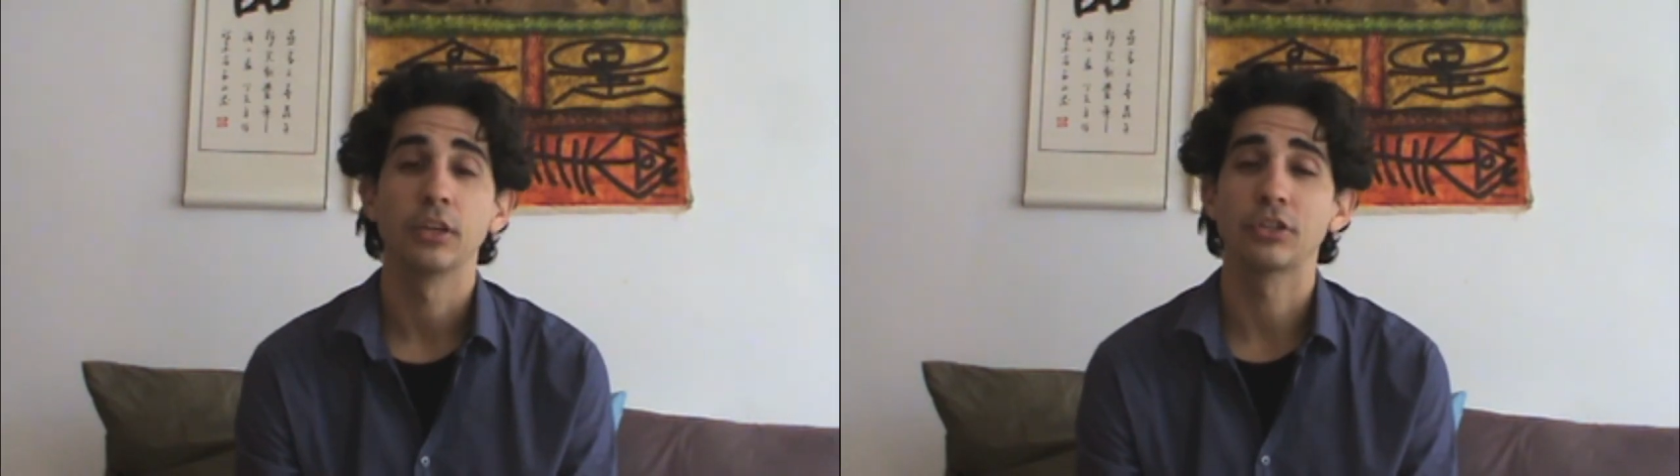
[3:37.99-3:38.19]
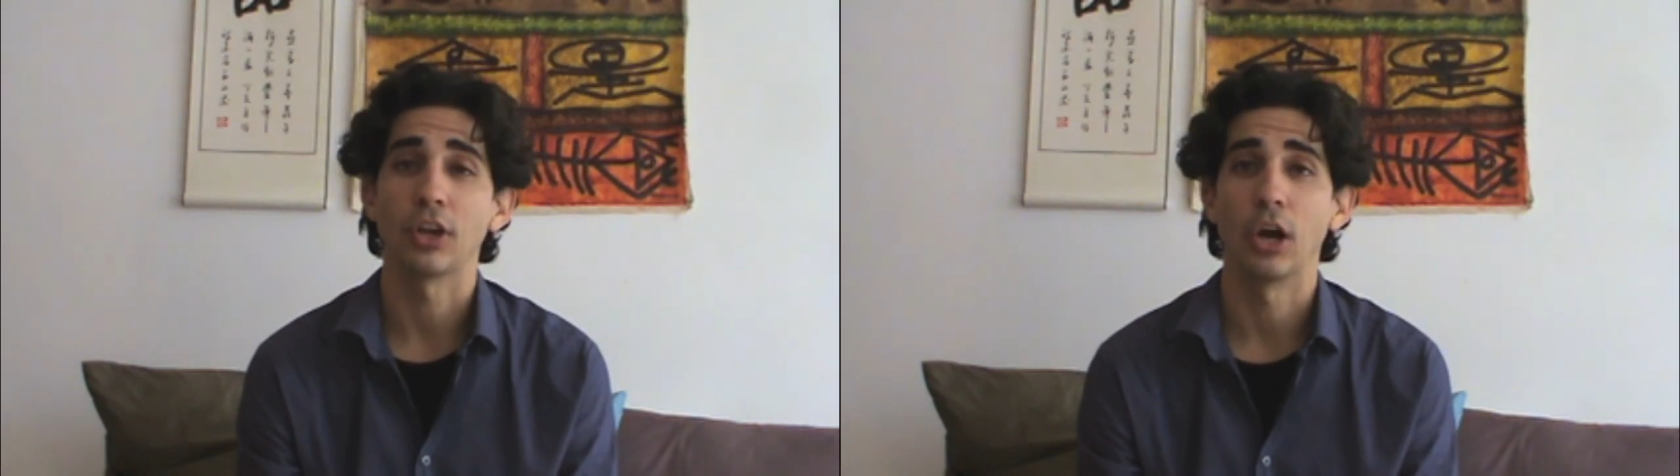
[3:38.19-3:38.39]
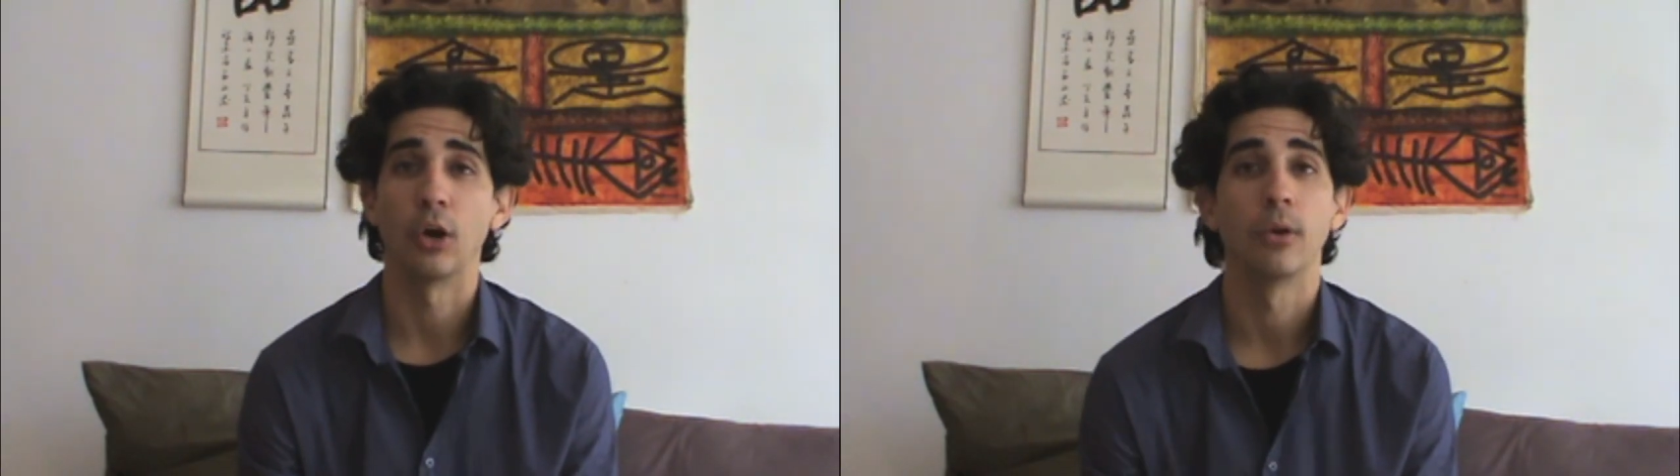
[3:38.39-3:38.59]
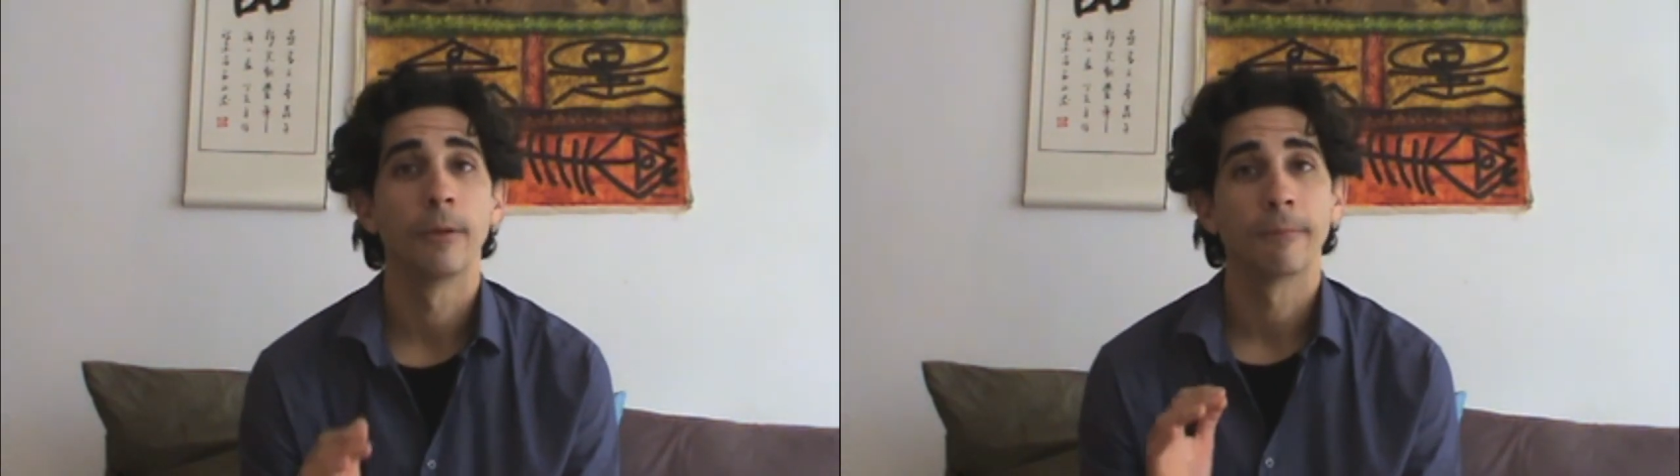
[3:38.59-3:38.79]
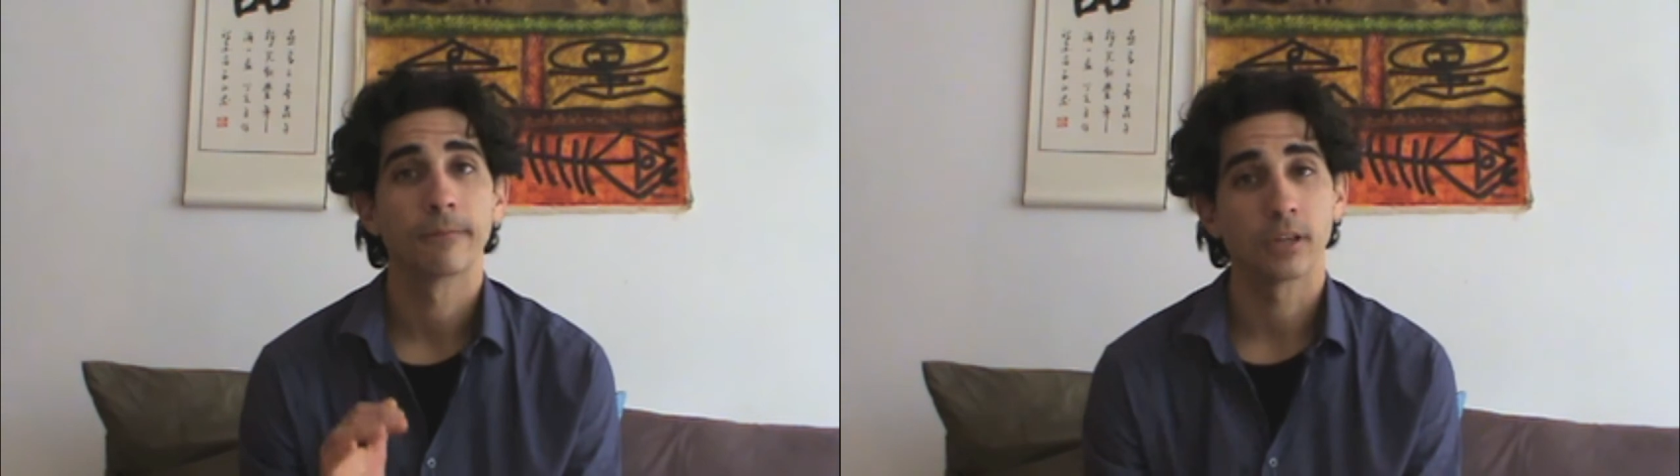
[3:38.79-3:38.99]

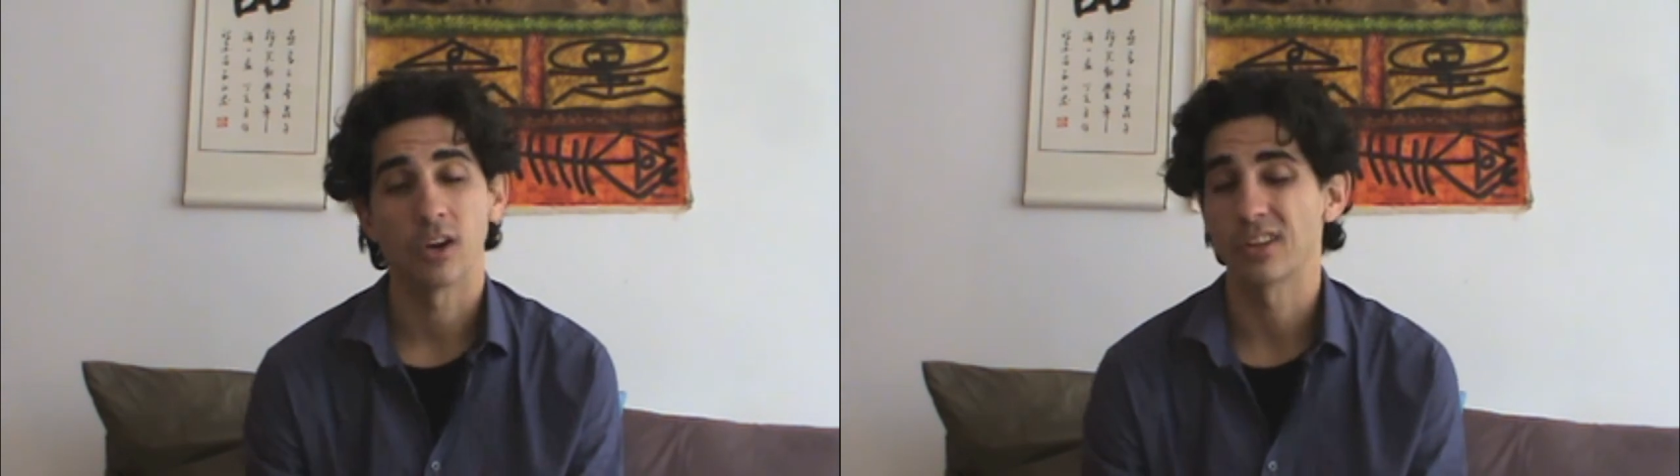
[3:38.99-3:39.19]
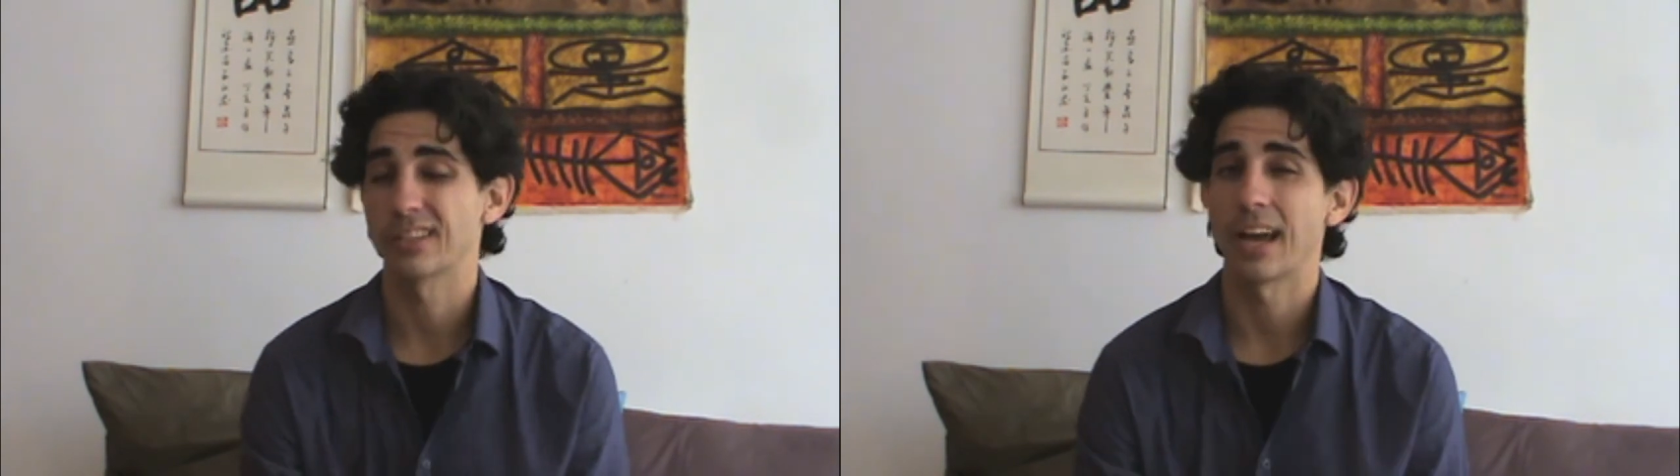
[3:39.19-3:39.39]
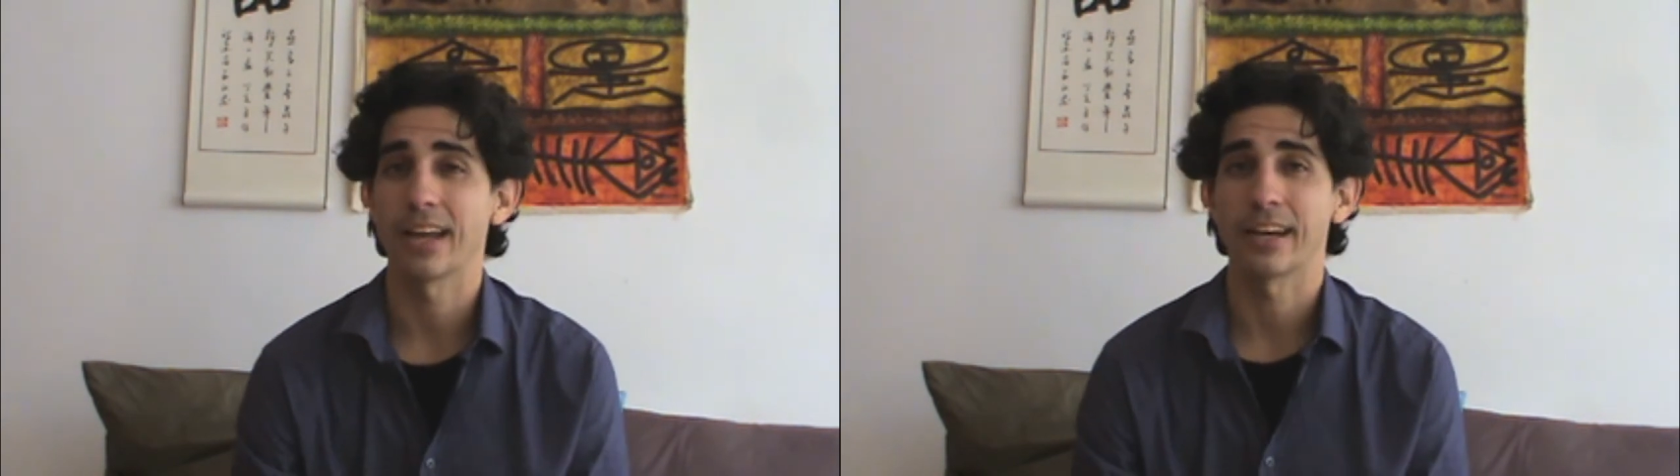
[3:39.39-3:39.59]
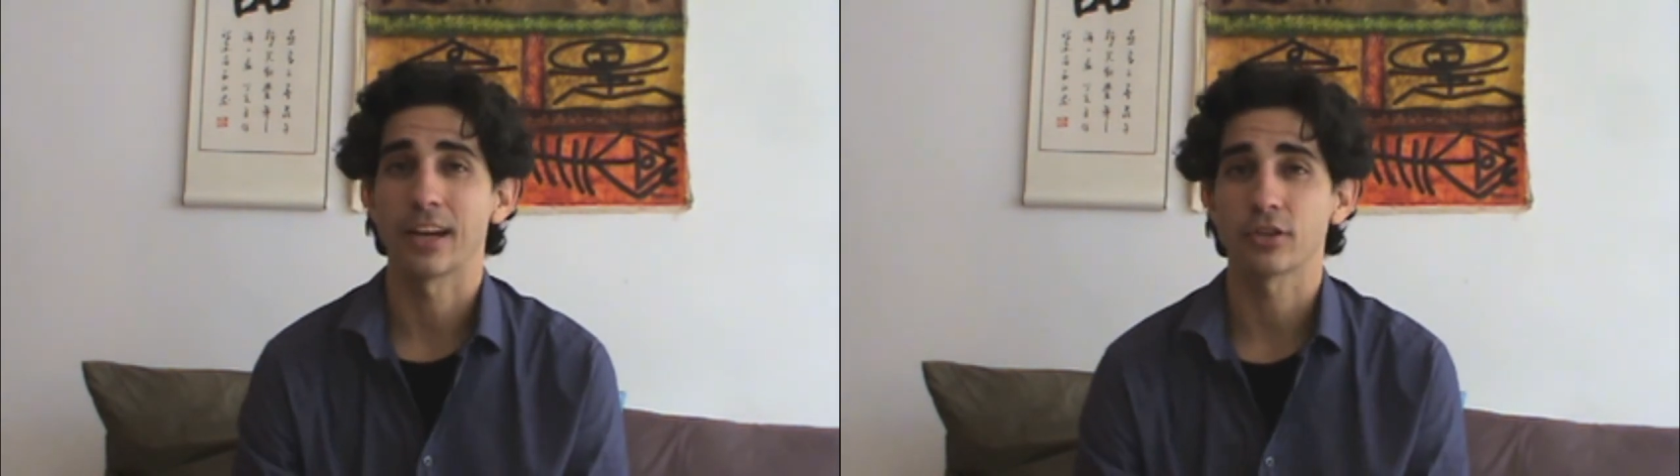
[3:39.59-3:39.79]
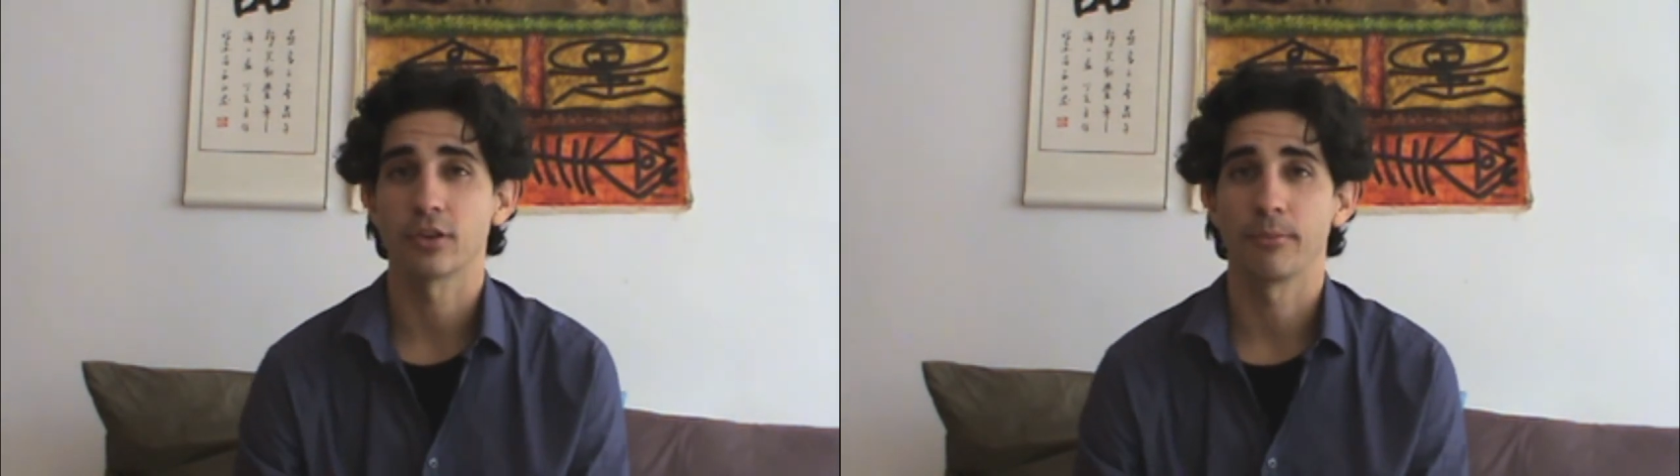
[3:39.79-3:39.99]
So go to Zion
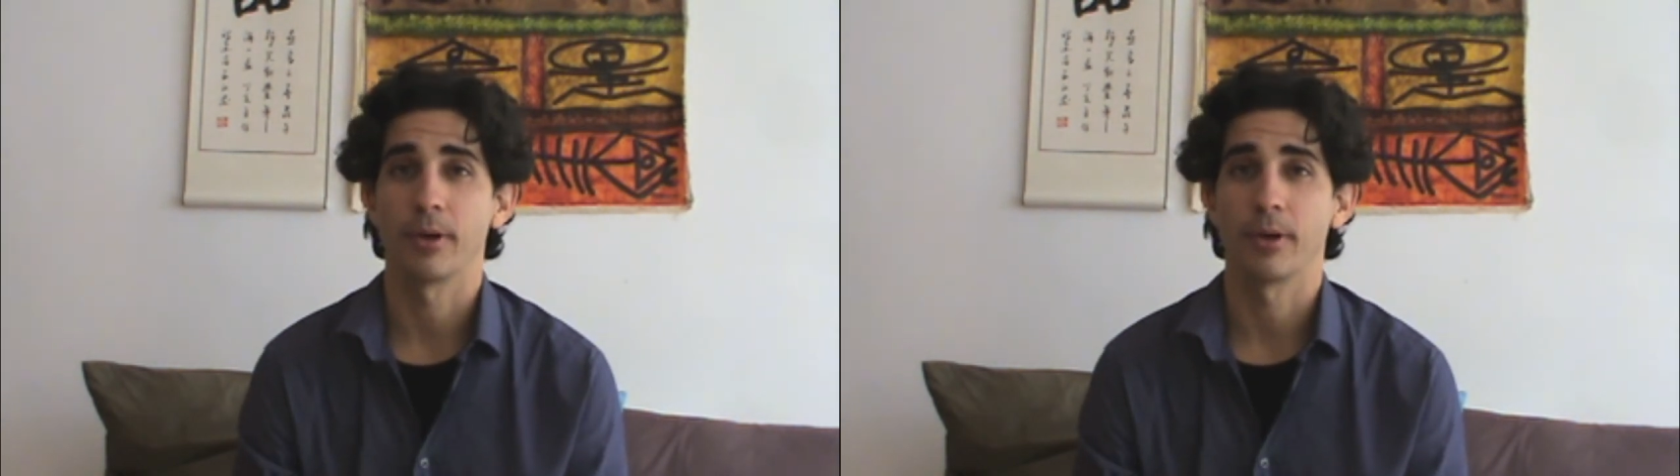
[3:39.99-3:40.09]
National